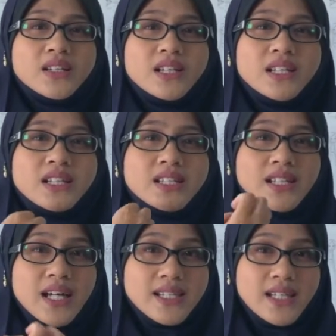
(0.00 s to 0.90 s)
in
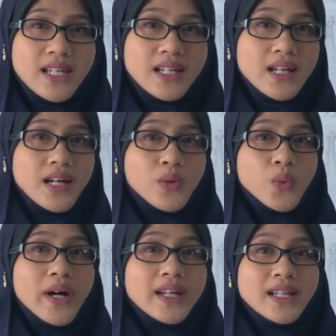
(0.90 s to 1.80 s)
discussing
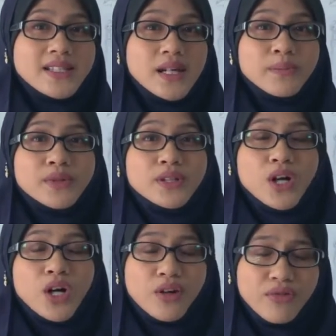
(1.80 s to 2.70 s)
one example
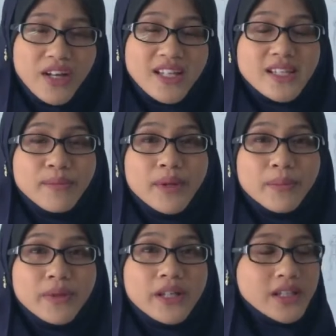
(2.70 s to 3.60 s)
of exam
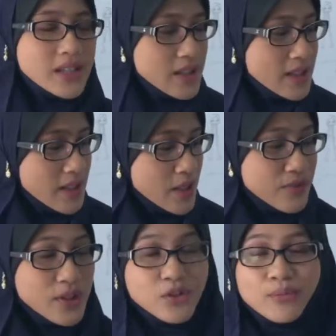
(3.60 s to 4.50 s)
paper here in
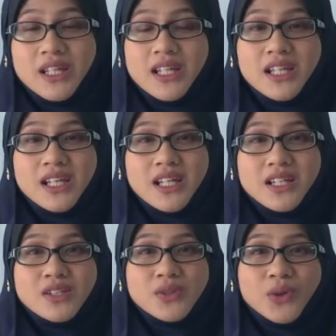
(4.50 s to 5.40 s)
front of me.
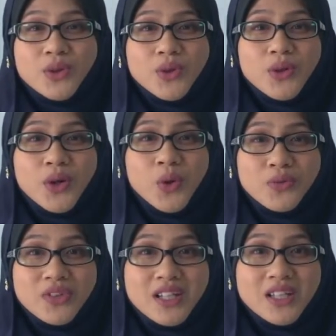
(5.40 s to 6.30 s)
So,
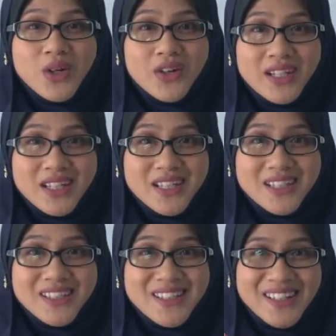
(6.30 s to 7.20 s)
hopefully you are ready?
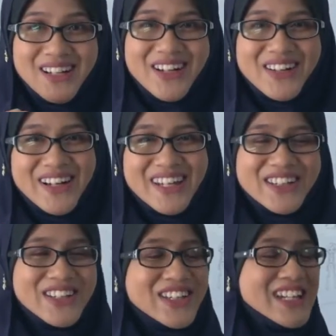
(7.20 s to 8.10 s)
Alright,
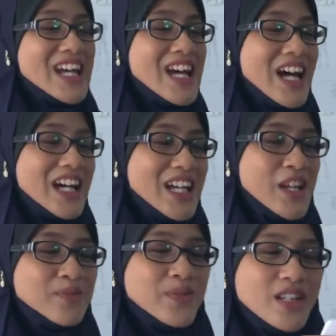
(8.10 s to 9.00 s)
good.
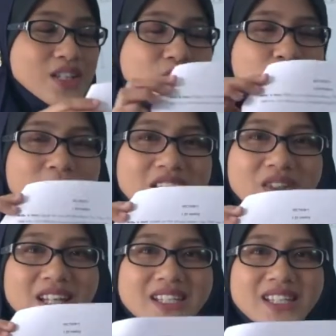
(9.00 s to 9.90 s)
Okay, so what you
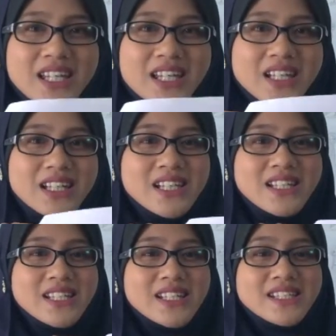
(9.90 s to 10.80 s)
can see here
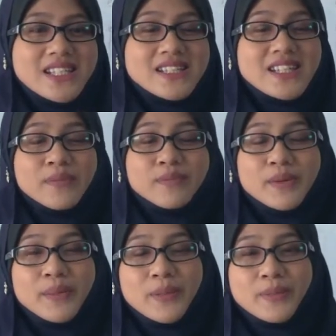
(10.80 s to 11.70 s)
is an
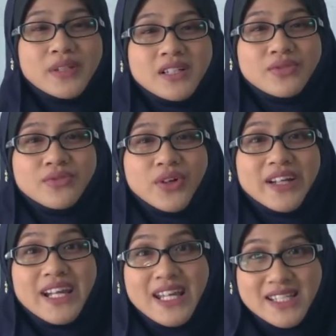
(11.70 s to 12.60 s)
example paper for
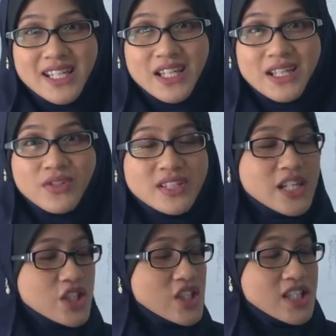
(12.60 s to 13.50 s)
an essay for
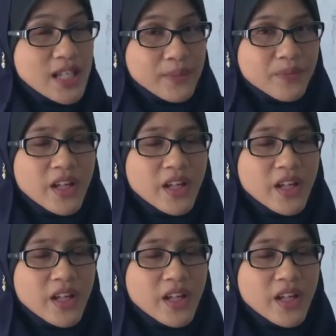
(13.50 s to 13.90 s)
section C.